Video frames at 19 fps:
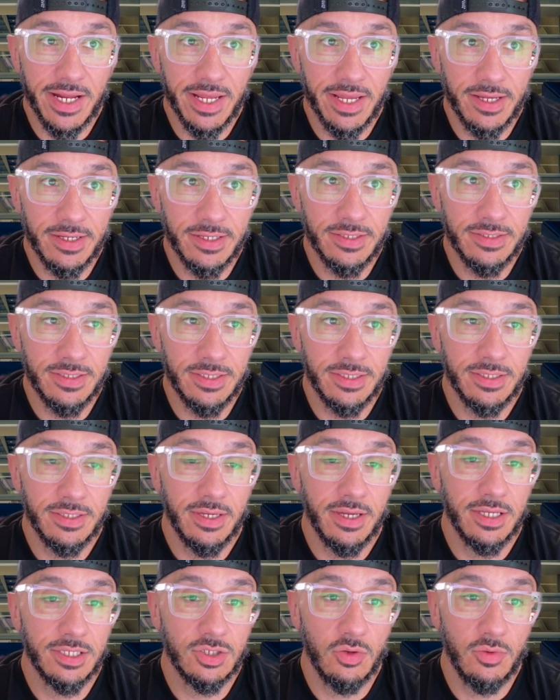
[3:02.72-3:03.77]
is,
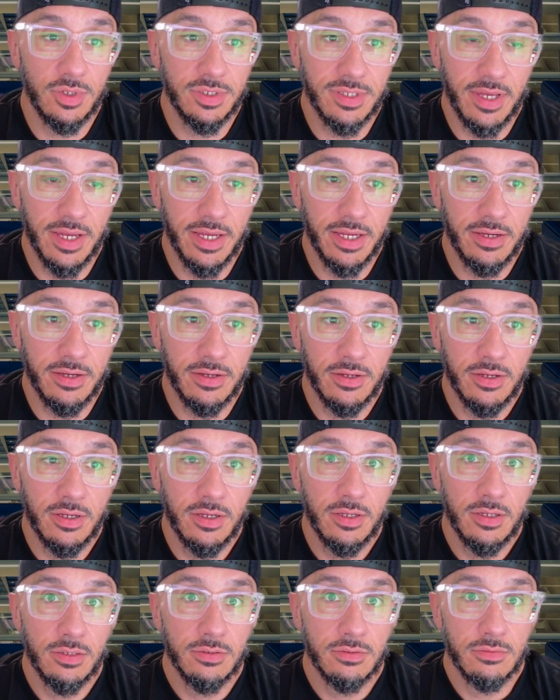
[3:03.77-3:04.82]
it's almost like,
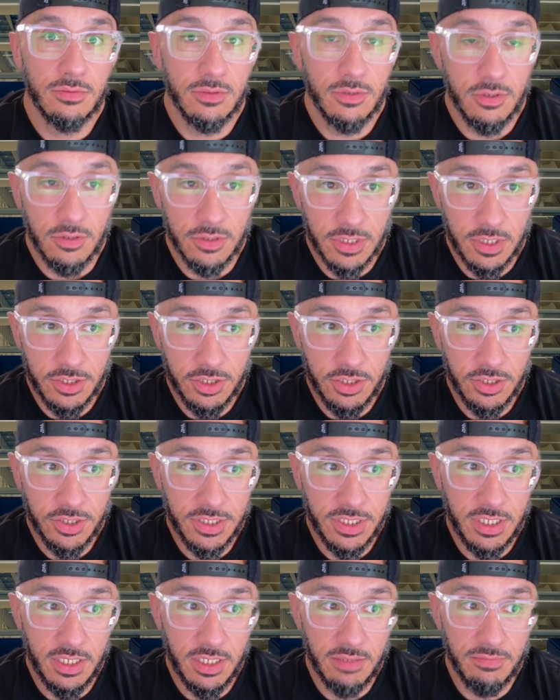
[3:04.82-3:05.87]
hold on to your
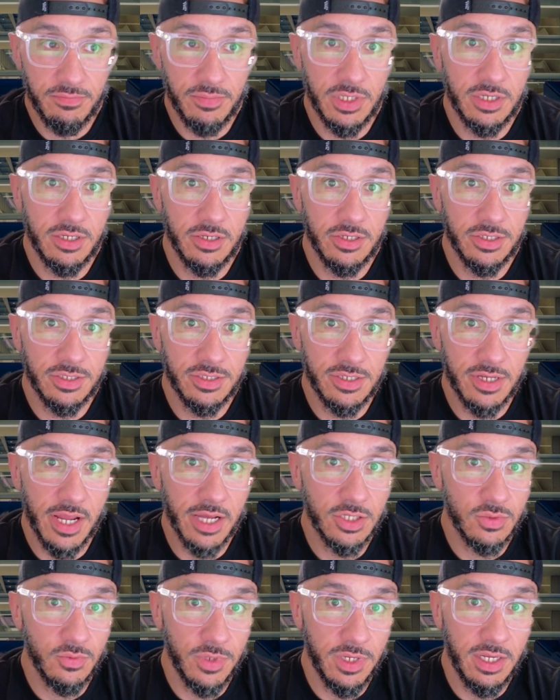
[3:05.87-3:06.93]
seat, because
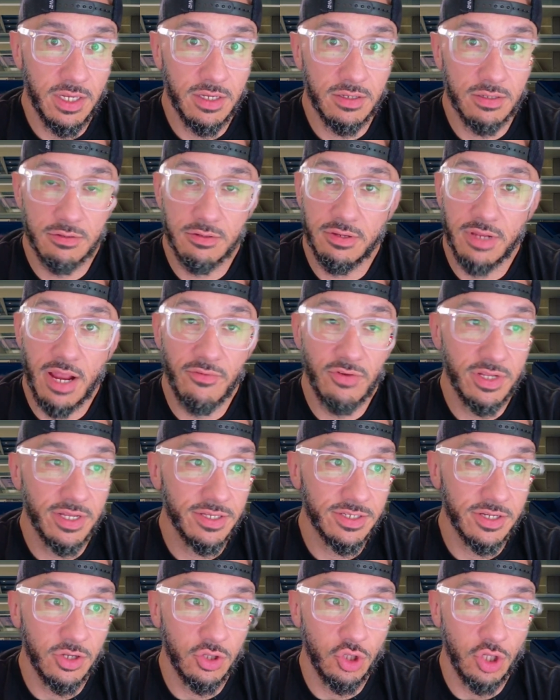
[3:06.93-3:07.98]
next week
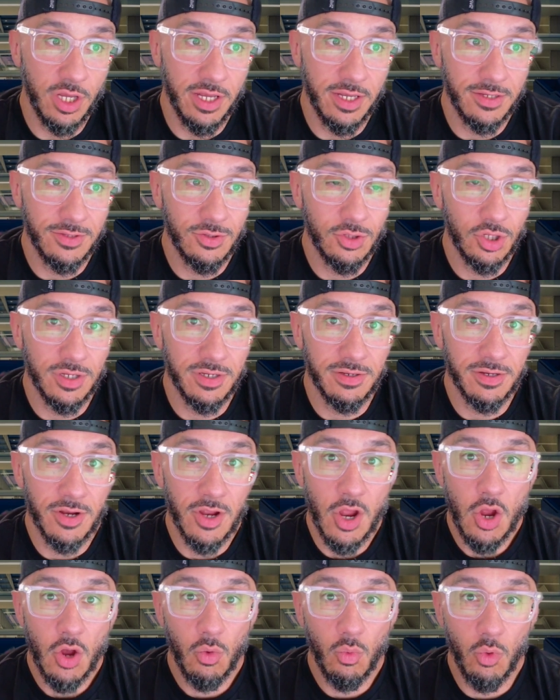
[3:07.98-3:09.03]
everything's going to change, and
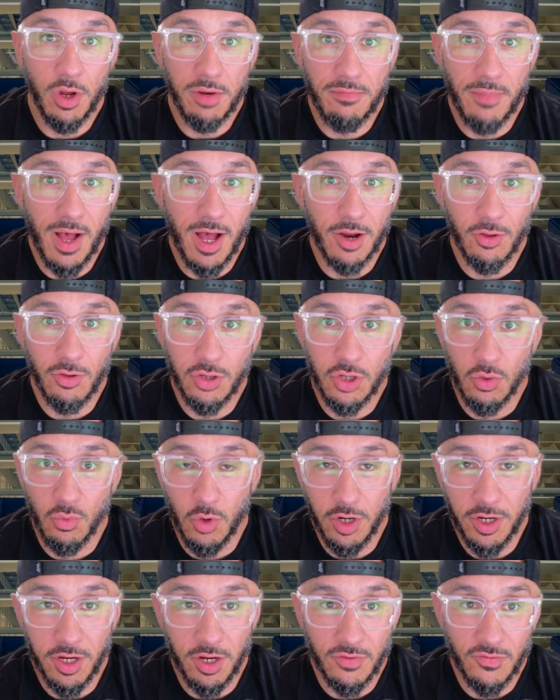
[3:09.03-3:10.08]
what model you're
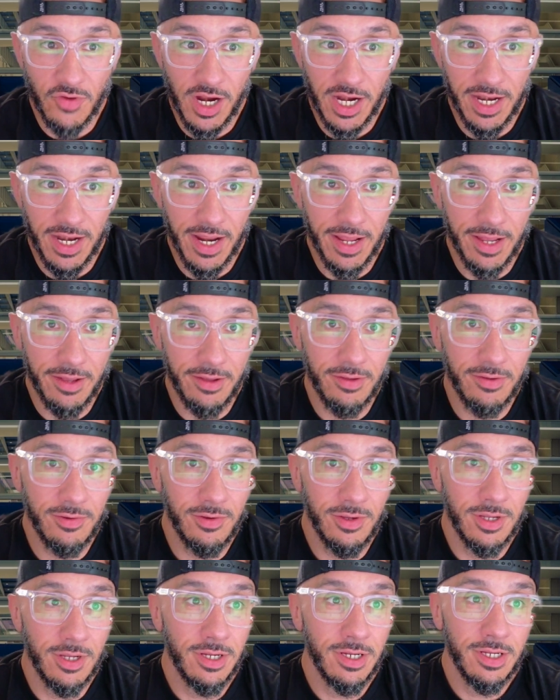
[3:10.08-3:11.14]
working on right
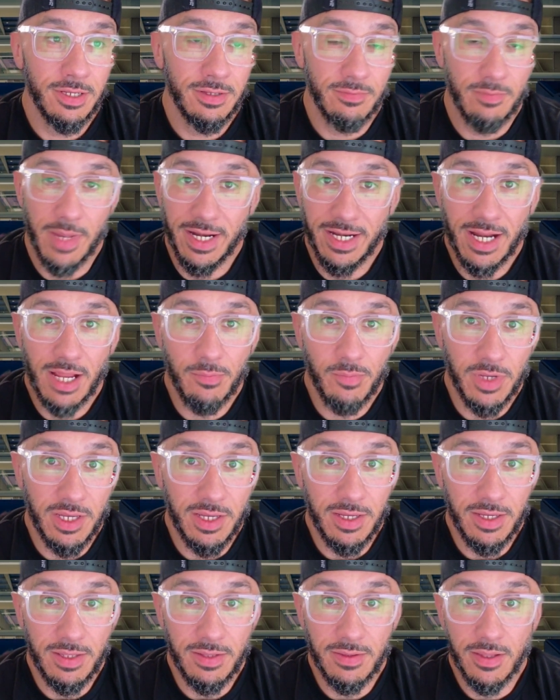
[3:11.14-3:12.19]
now might not
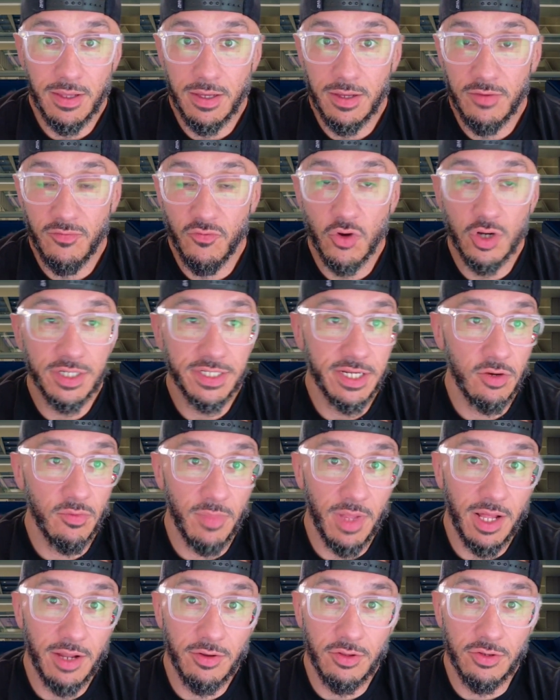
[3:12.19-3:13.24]
be the frontier
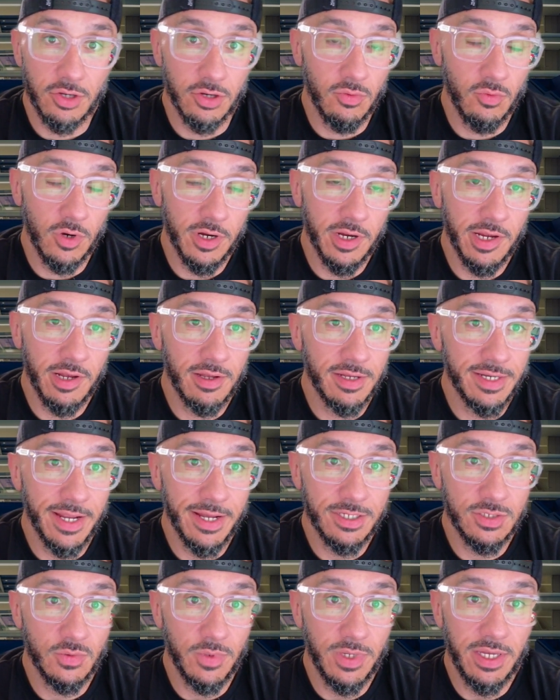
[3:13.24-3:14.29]
model you're working on
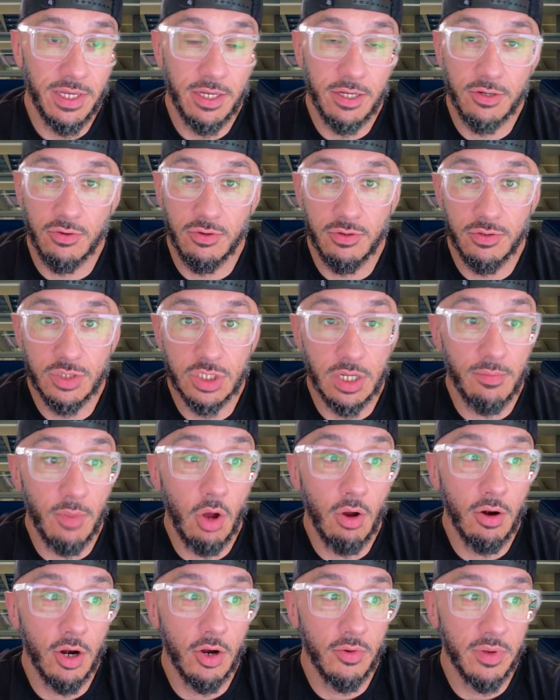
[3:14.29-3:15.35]
next week or
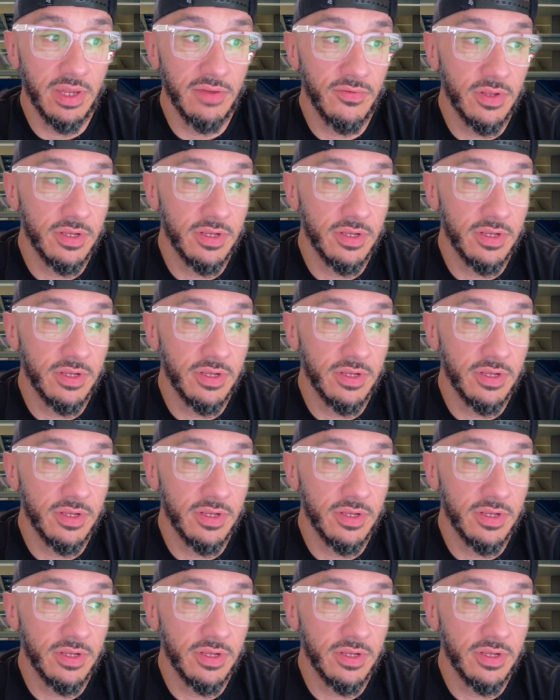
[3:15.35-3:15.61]
tomorrow even.